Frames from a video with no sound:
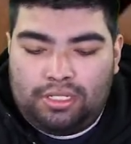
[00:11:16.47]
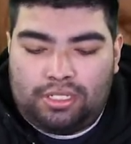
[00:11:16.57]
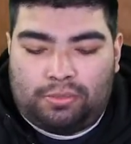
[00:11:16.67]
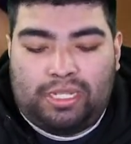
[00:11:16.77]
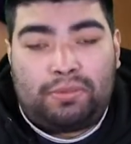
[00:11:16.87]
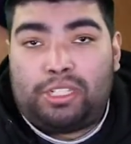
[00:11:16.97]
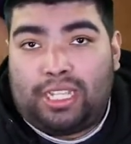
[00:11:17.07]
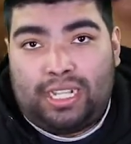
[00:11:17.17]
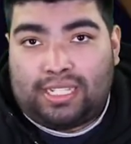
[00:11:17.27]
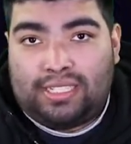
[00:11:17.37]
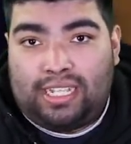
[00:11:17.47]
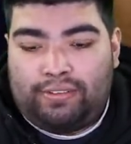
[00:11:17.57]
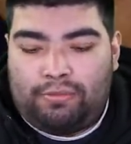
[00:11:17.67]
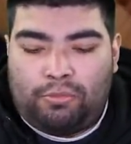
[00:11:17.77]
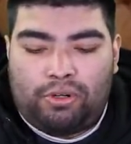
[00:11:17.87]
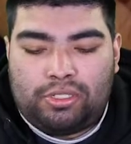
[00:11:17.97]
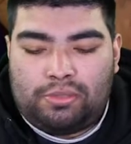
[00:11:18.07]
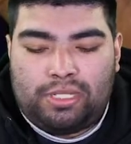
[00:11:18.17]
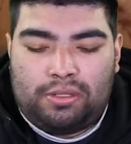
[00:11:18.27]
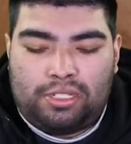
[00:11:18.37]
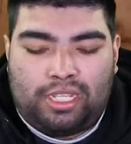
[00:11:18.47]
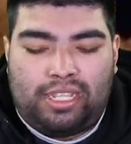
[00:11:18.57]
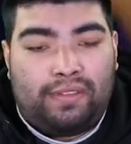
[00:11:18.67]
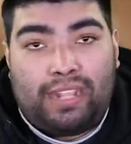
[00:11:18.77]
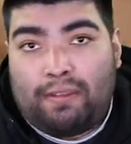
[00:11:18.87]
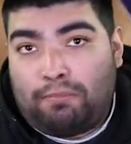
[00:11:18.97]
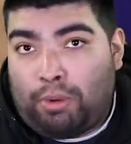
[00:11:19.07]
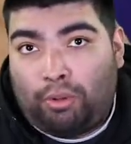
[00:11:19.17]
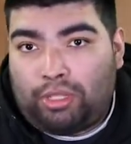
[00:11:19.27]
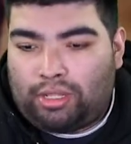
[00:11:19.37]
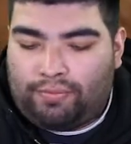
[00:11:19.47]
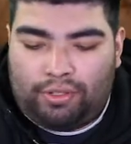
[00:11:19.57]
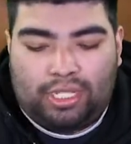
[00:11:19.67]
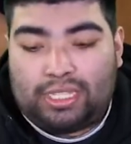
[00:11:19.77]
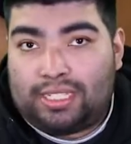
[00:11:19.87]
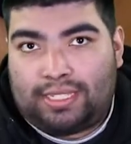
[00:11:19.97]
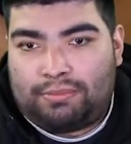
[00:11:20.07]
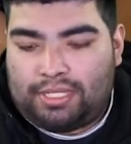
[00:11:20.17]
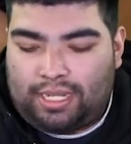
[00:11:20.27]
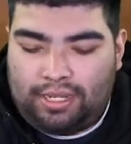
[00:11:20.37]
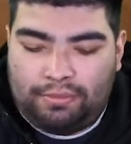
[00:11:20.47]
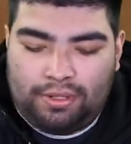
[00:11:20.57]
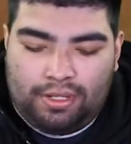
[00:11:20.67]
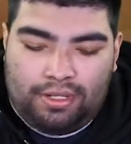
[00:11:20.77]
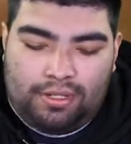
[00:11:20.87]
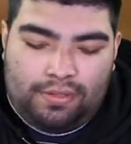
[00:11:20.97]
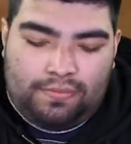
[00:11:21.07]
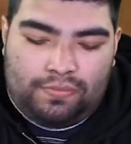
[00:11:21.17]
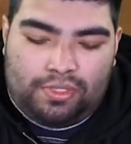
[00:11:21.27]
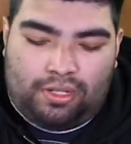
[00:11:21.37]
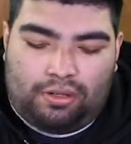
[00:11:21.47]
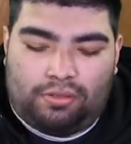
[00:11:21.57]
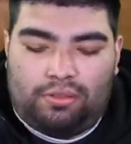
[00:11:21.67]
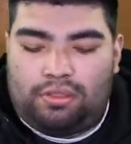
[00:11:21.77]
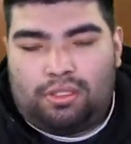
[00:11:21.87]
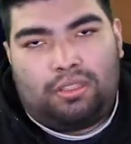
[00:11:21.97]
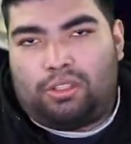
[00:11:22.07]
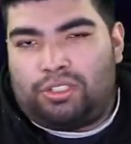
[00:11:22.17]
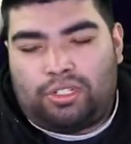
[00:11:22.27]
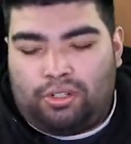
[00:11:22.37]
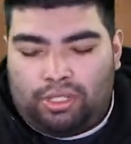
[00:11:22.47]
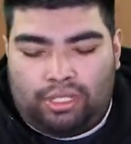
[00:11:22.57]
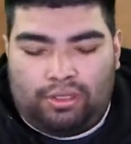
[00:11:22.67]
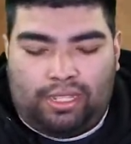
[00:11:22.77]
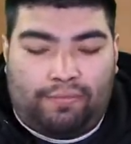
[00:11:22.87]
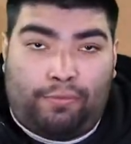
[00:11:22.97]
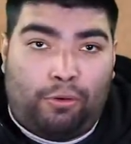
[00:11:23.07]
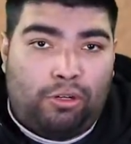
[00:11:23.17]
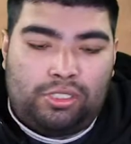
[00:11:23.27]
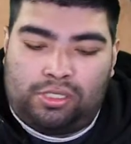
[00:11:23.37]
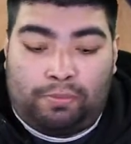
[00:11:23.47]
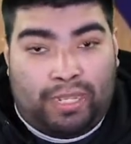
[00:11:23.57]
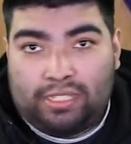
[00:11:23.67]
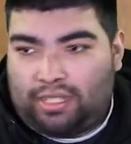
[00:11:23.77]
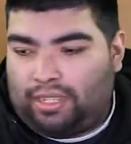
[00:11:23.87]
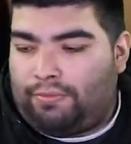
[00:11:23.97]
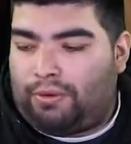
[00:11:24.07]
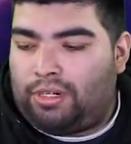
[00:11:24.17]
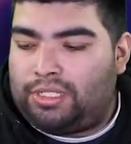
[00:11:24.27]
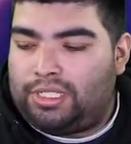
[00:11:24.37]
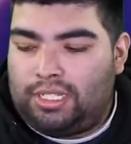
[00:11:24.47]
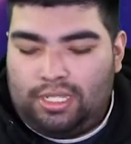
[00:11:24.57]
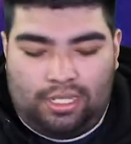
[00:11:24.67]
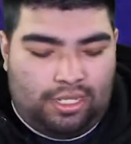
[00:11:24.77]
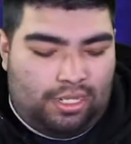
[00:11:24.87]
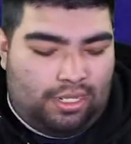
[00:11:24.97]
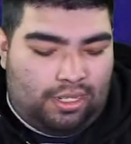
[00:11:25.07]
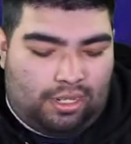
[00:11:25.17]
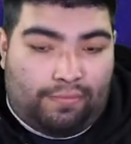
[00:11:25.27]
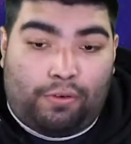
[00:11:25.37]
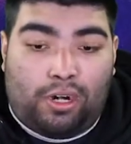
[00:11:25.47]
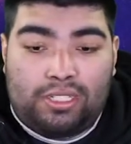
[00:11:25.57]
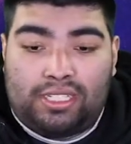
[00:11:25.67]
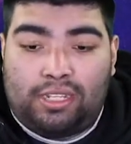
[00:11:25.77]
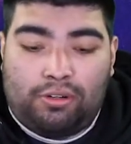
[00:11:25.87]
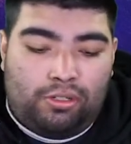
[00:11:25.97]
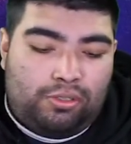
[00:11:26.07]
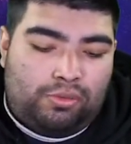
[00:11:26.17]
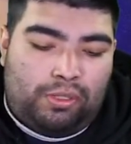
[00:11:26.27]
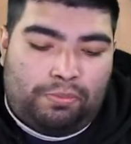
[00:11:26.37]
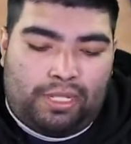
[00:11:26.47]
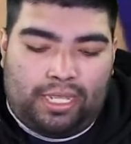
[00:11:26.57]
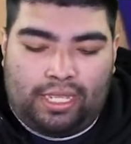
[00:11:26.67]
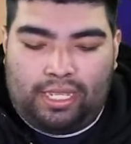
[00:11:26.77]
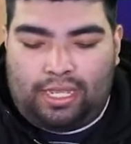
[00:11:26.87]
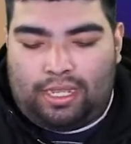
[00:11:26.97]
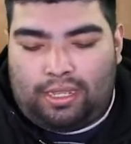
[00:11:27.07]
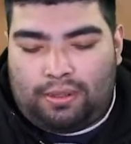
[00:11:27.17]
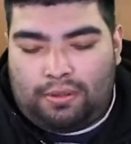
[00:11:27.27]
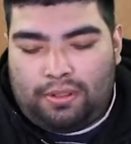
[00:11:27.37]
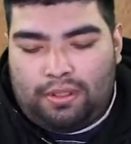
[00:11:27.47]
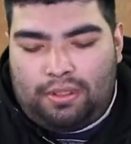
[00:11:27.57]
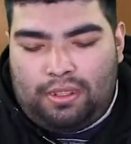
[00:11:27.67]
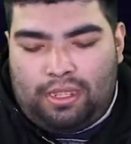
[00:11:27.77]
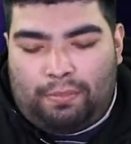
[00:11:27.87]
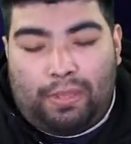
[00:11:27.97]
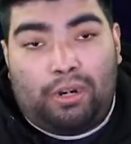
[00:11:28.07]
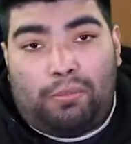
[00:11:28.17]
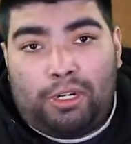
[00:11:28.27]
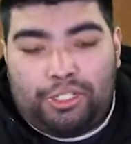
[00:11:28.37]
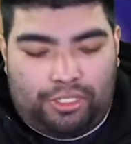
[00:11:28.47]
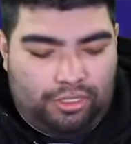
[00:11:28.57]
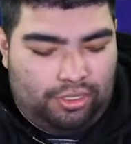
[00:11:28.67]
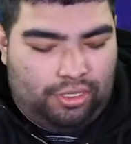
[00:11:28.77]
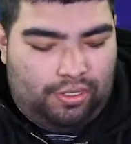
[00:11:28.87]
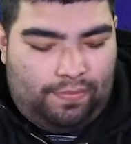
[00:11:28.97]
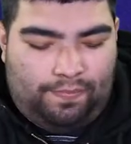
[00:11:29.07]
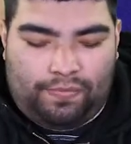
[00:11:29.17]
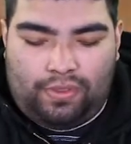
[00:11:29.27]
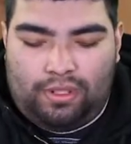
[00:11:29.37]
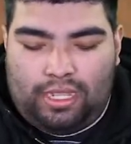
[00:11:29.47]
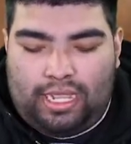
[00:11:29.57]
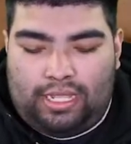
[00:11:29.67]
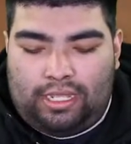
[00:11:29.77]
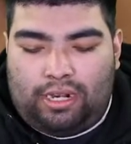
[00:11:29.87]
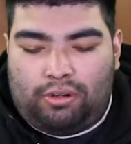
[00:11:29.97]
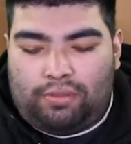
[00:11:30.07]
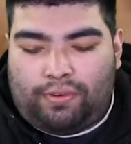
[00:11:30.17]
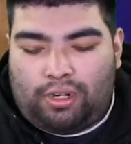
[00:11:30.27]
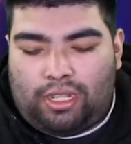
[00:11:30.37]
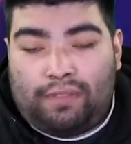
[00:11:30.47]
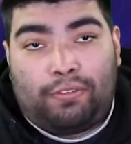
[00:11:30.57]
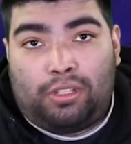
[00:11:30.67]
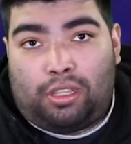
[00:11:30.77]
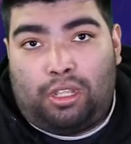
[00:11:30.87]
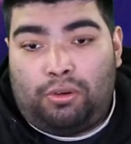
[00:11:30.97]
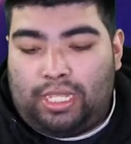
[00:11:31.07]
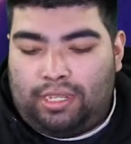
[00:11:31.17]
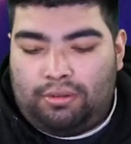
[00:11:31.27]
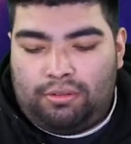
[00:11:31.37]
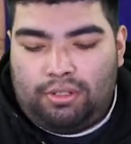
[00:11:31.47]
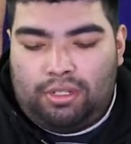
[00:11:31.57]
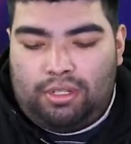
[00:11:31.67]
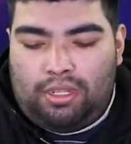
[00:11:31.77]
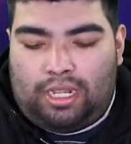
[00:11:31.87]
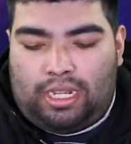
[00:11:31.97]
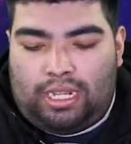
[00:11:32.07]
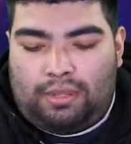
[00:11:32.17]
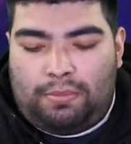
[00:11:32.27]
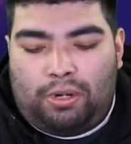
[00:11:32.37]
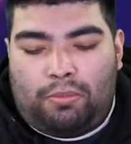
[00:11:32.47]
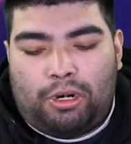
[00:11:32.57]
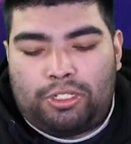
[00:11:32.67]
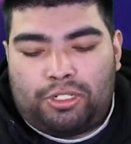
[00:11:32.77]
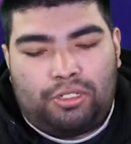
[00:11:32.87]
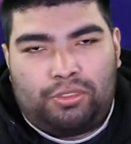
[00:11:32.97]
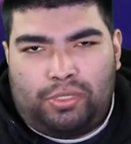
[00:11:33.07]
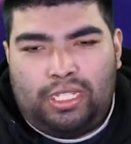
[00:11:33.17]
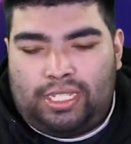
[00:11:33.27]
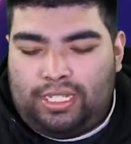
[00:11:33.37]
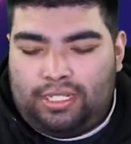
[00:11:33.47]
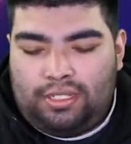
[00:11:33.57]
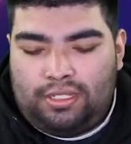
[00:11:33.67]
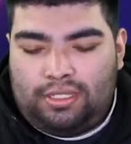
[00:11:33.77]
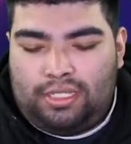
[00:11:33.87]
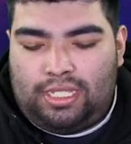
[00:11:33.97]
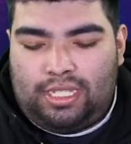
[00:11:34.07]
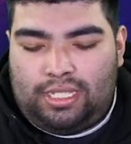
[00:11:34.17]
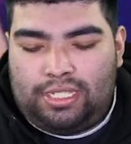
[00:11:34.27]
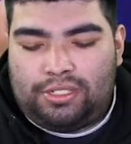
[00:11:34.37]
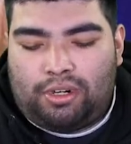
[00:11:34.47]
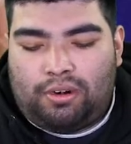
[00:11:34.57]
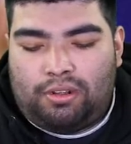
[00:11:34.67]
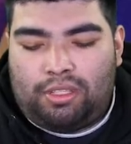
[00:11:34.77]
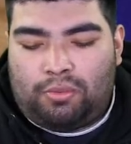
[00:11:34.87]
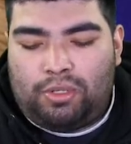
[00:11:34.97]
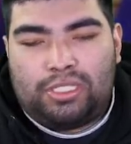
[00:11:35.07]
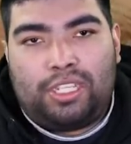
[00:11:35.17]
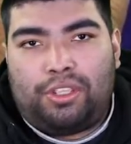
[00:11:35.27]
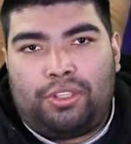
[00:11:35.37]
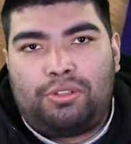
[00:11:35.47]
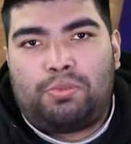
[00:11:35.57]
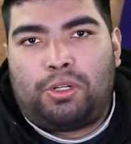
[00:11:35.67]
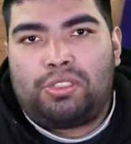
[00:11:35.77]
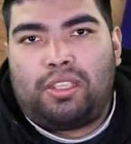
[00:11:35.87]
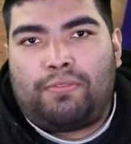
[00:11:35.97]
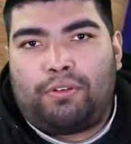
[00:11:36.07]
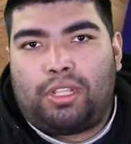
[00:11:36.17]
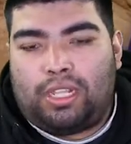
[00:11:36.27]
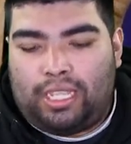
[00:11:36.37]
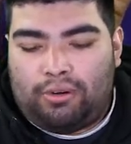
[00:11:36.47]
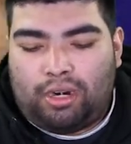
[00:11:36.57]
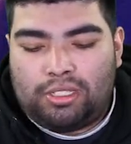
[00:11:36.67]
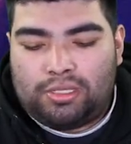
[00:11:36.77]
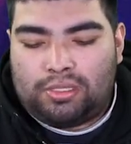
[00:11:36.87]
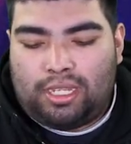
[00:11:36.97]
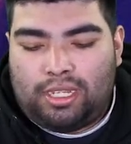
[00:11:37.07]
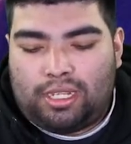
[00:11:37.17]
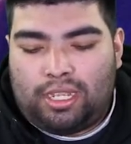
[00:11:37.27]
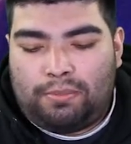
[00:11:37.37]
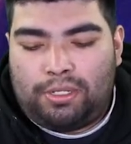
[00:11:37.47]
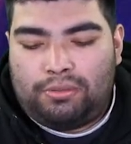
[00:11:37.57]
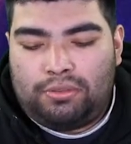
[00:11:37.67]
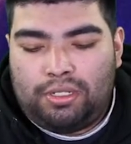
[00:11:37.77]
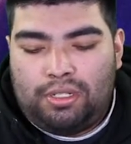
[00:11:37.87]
Sometimes you can extend even more. Sometimes you can even have both on the field at the same time. So those are the only Link 4s, the best 4s. For our Synchros, we play a Metal Marcher and a Herald of Arclight for the low count. Metal Marcher is really good. These are the ones that you use mostly for the Link Cross combo.